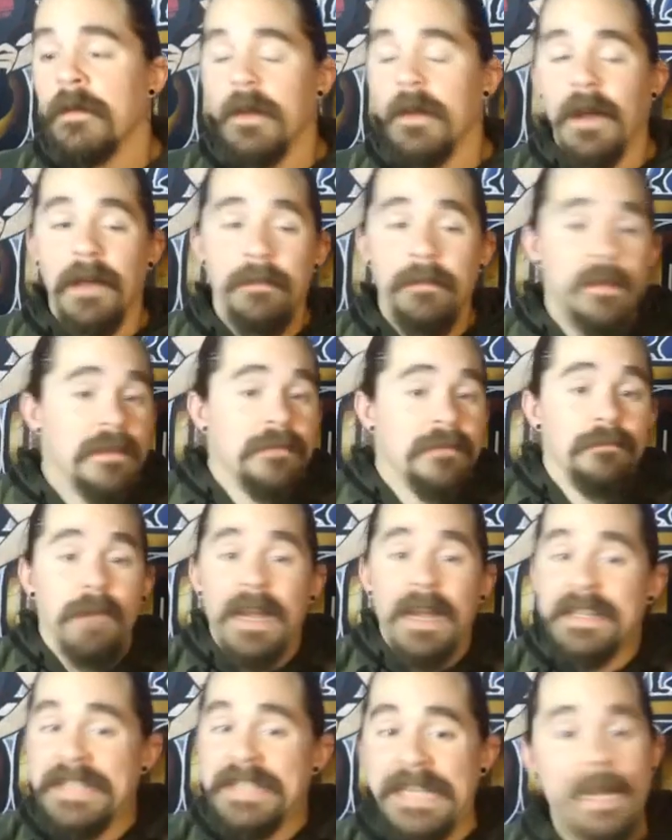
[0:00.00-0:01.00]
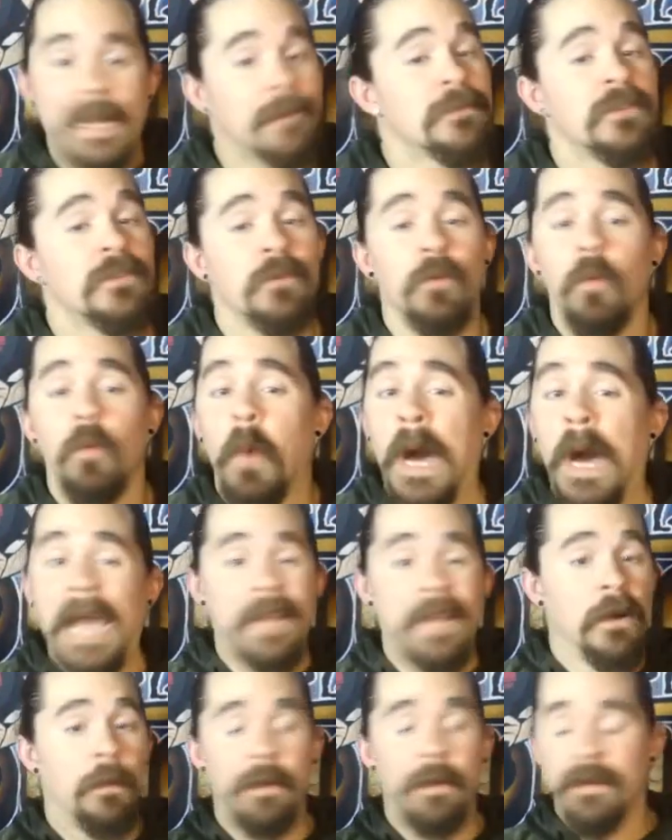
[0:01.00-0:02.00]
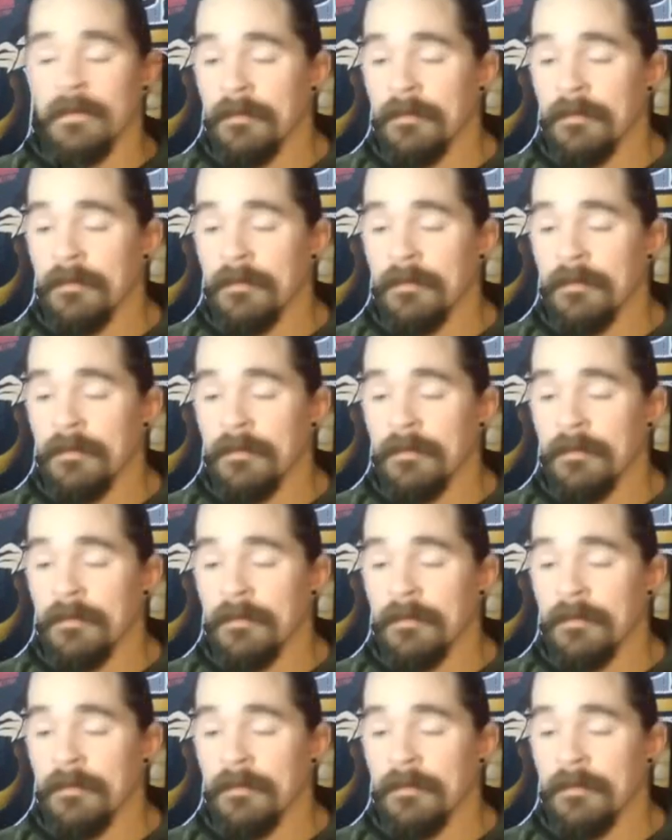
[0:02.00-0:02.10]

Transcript: I mean, my DMs are wide open.